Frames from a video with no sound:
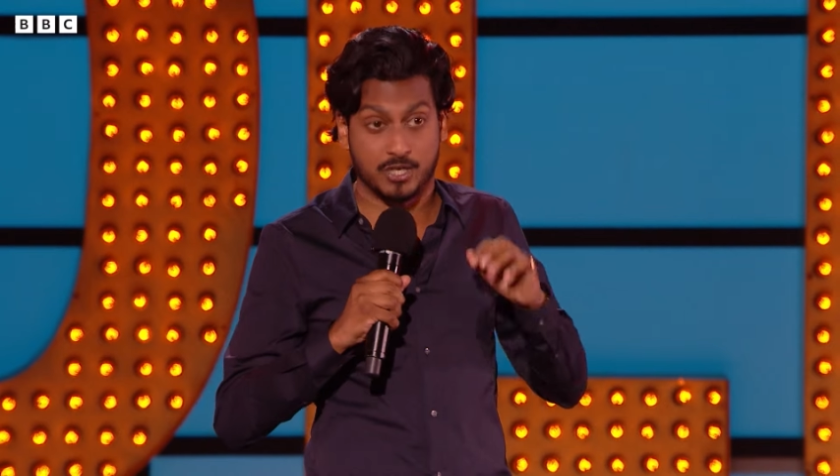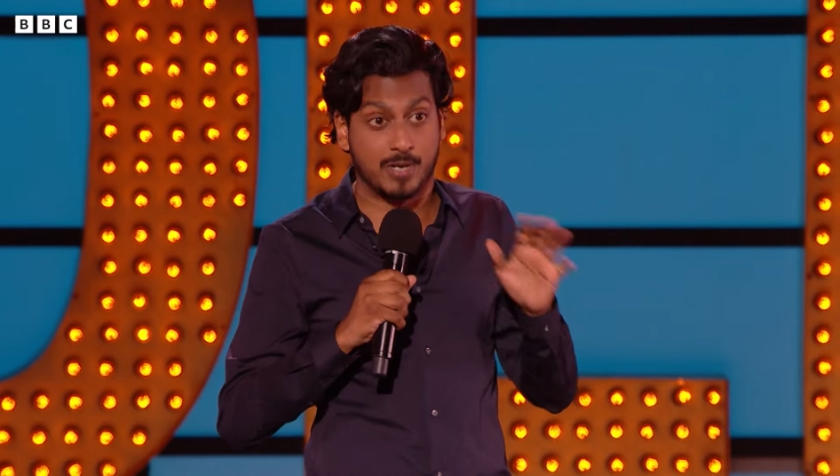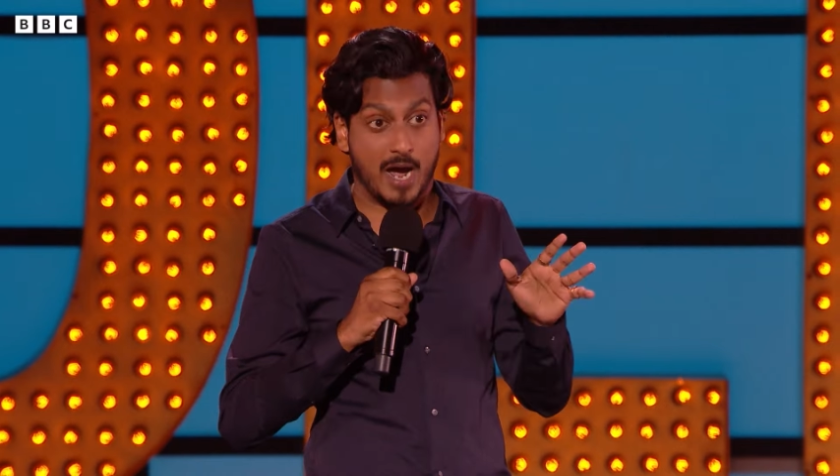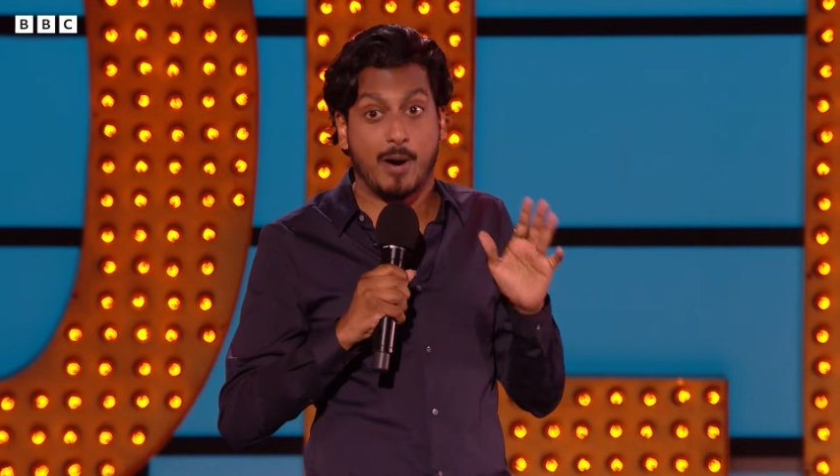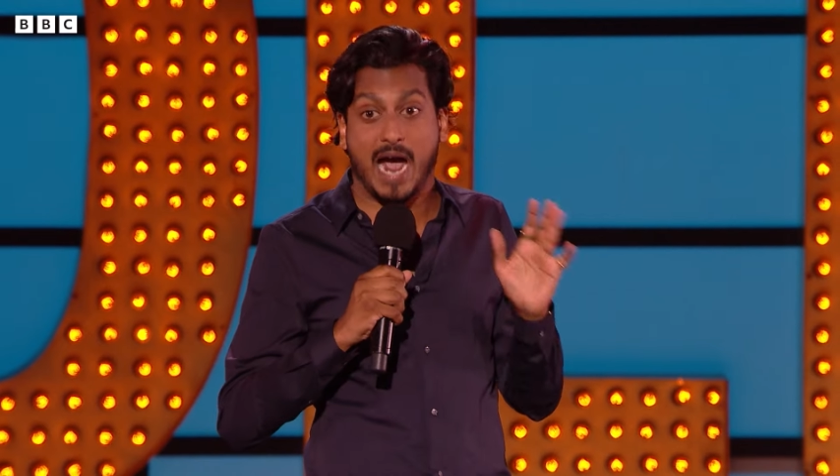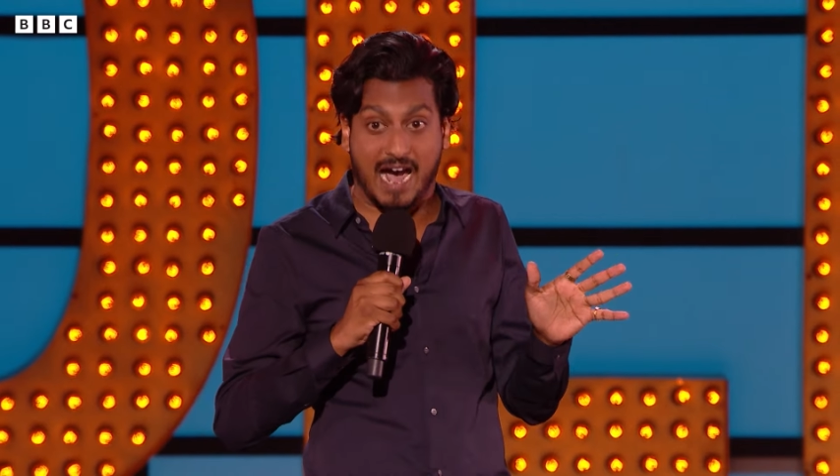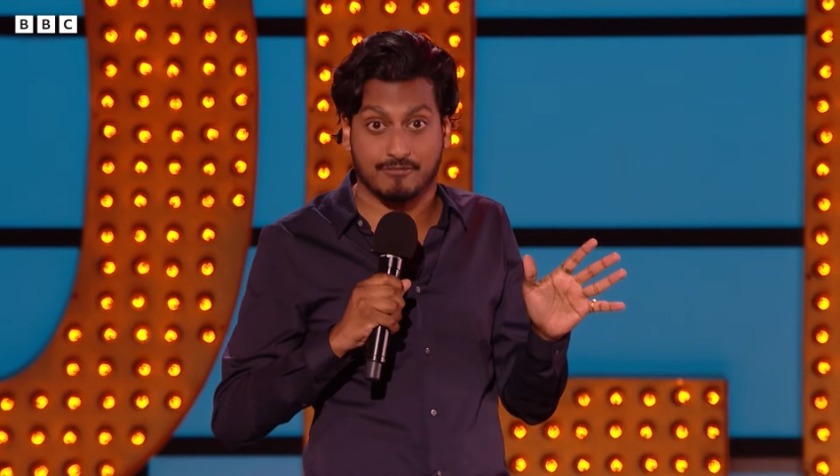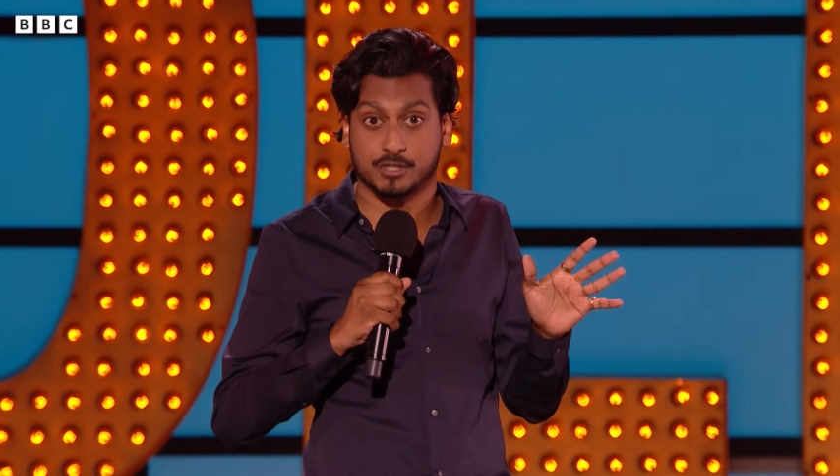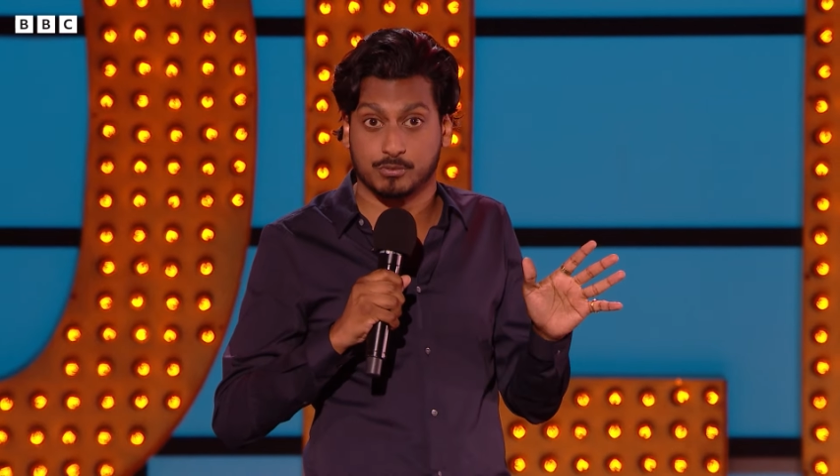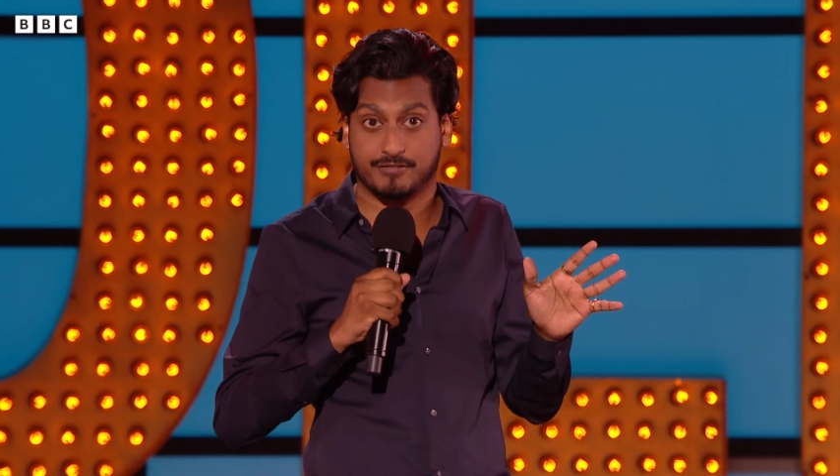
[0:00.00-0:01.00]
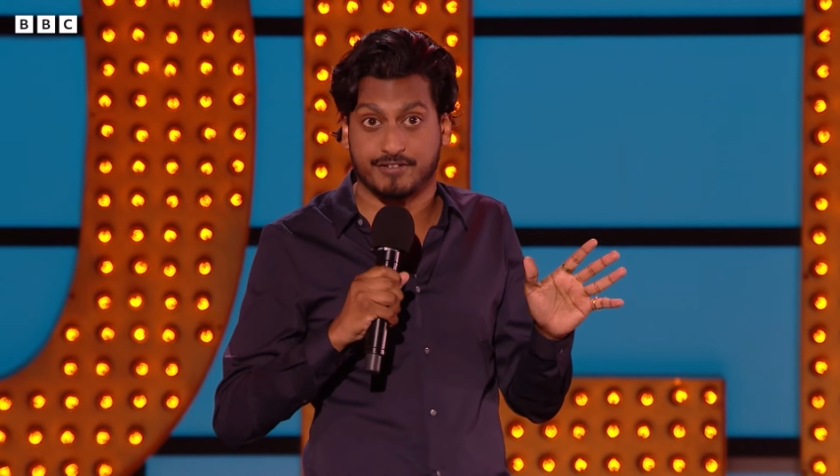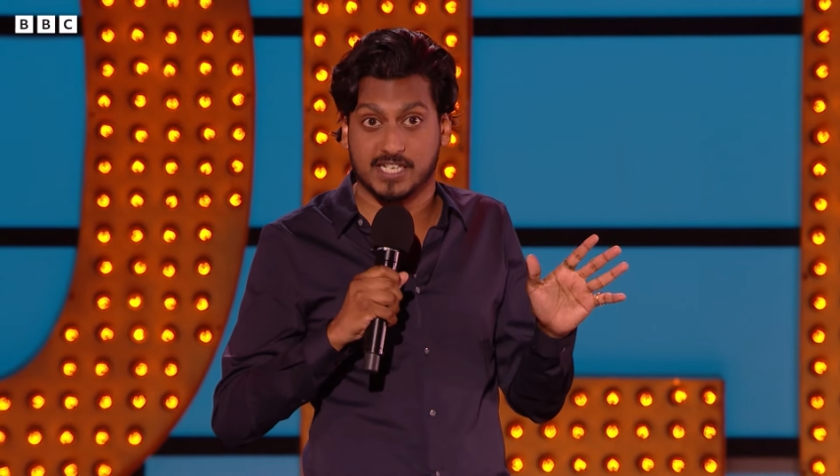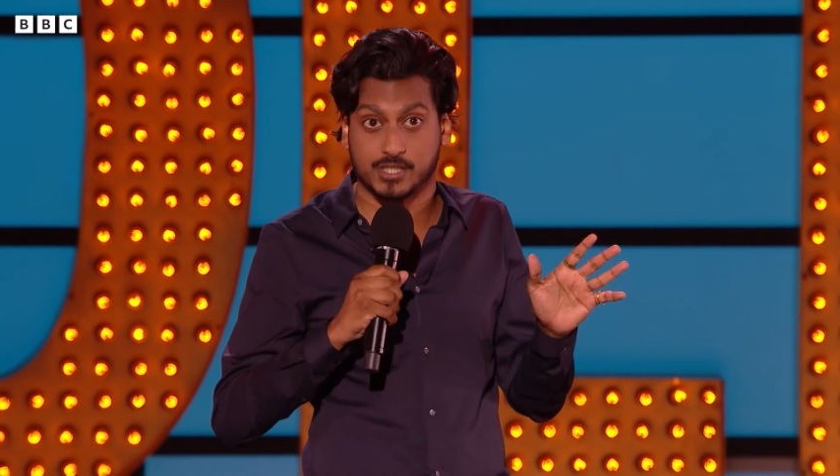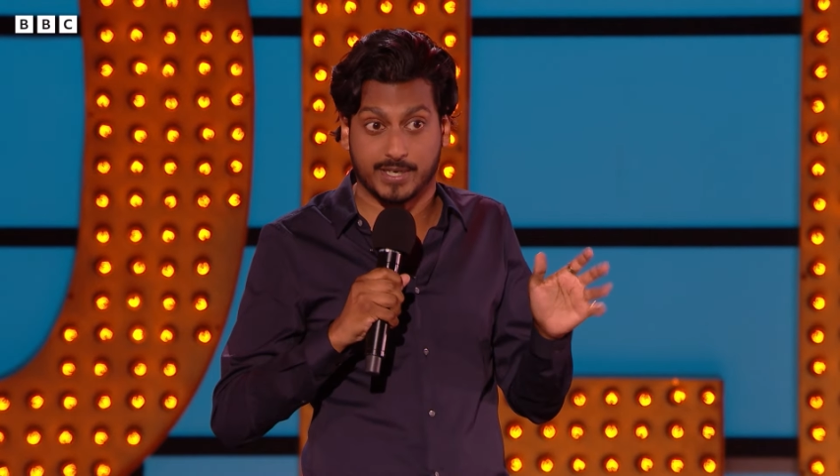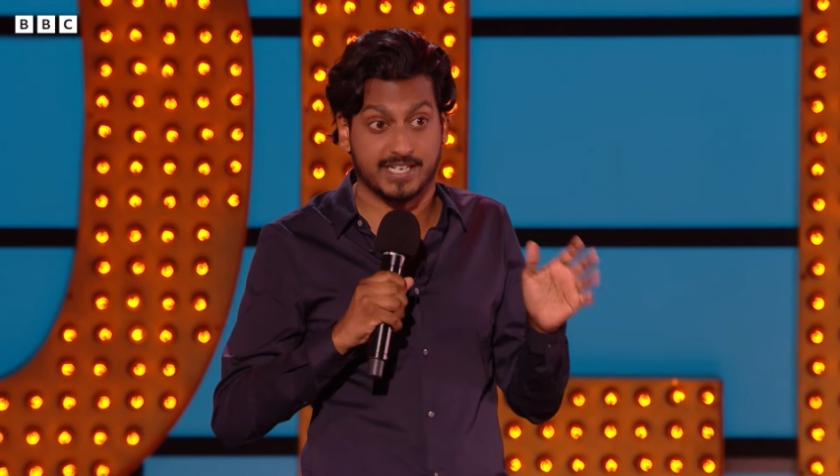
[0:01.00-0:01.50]
you now have to
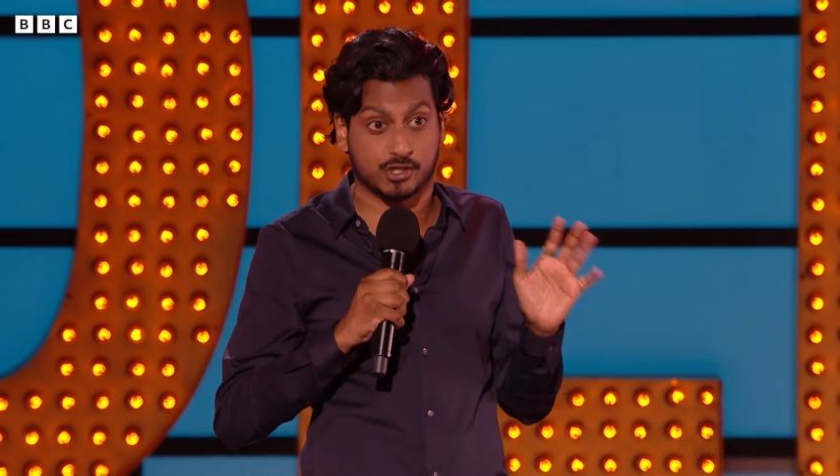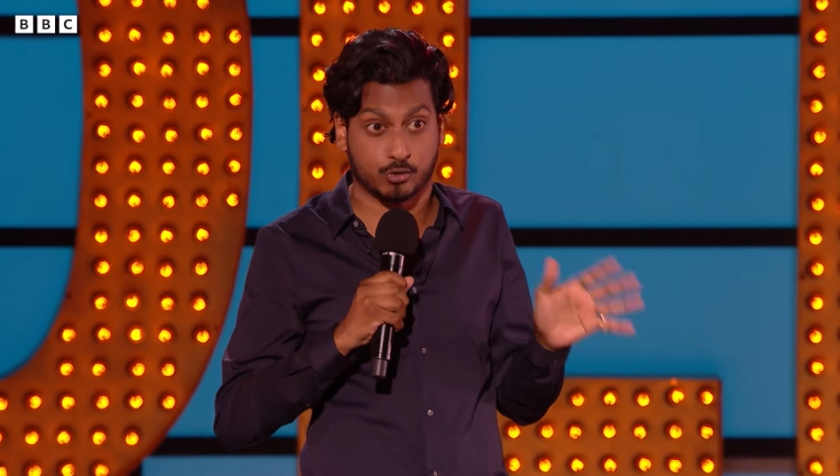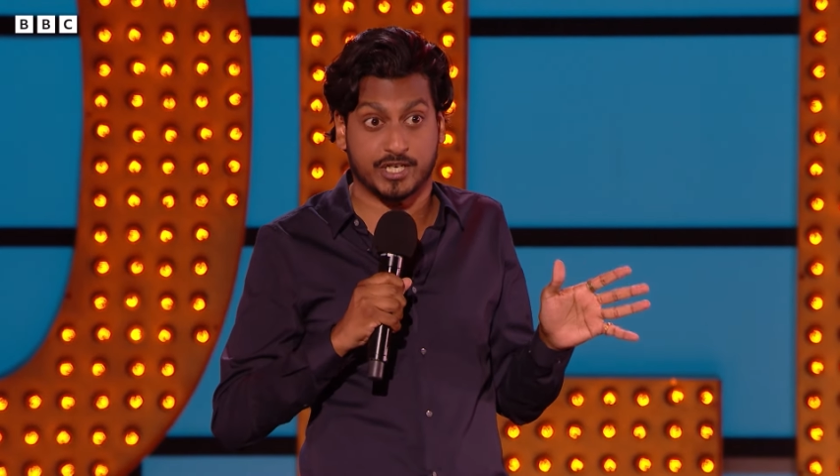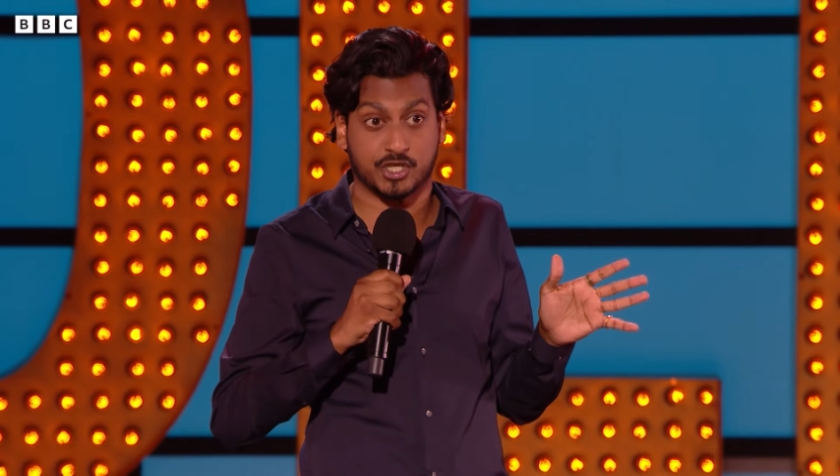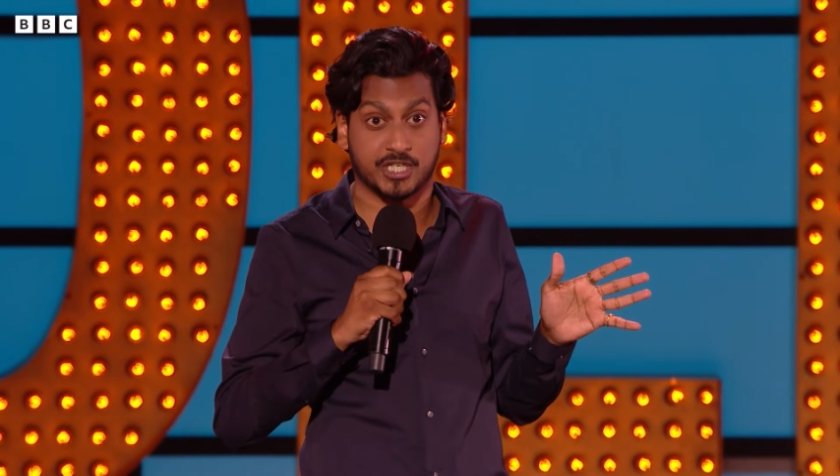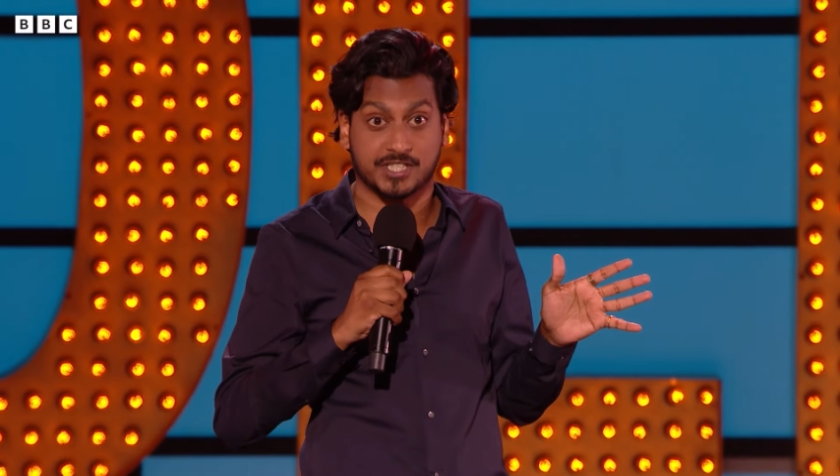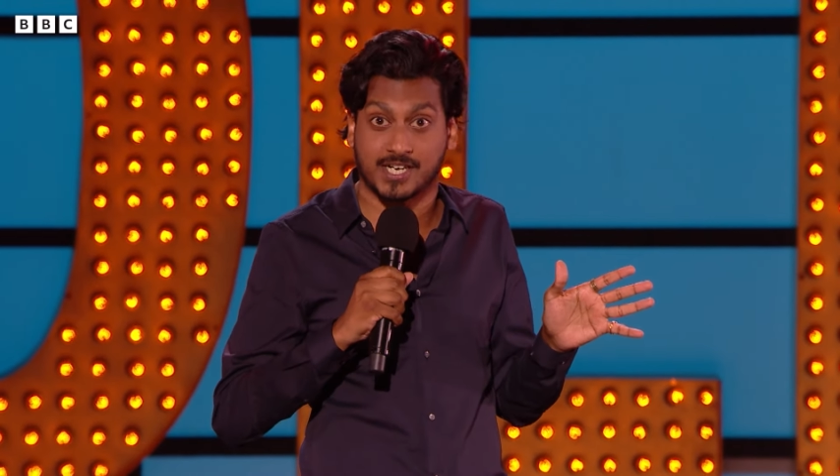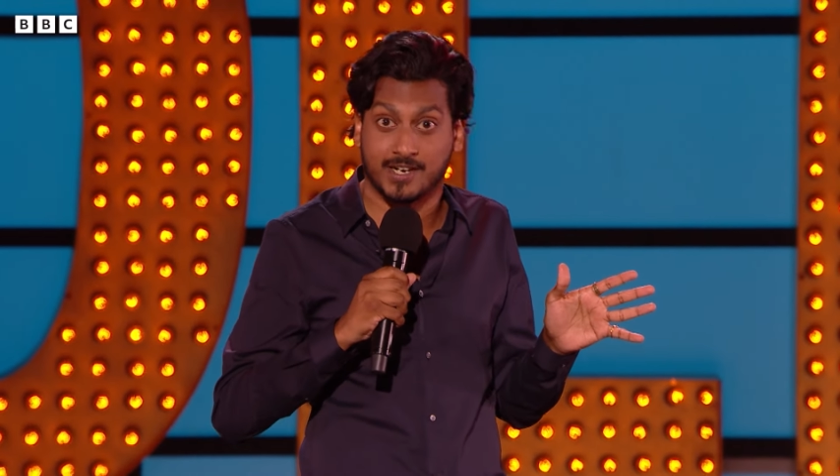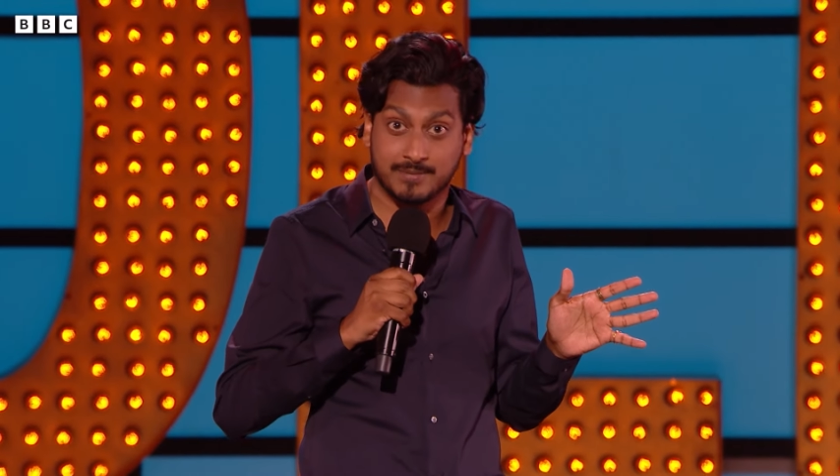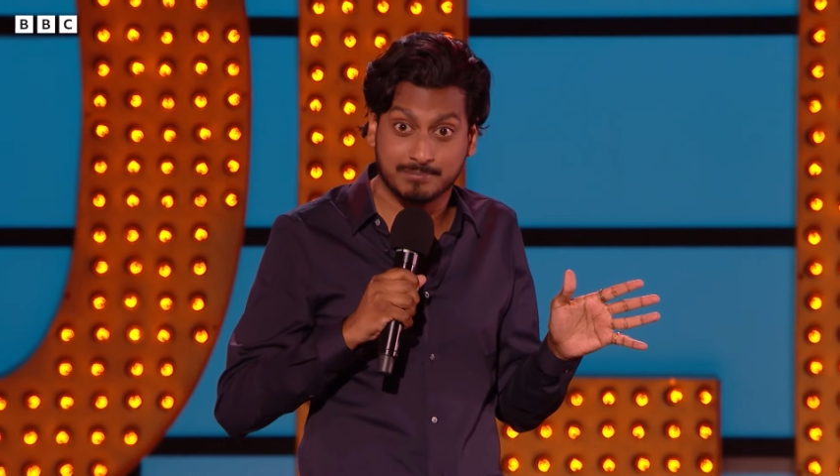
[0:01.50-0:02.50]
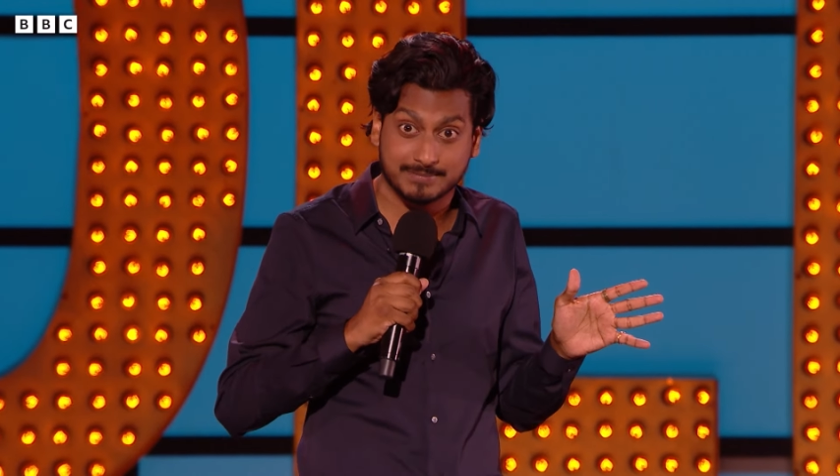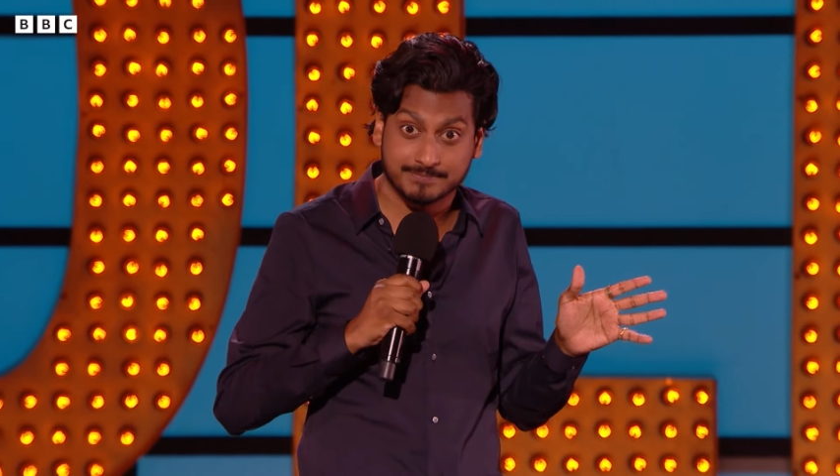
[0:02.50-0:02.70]
refer to it as Krishna time.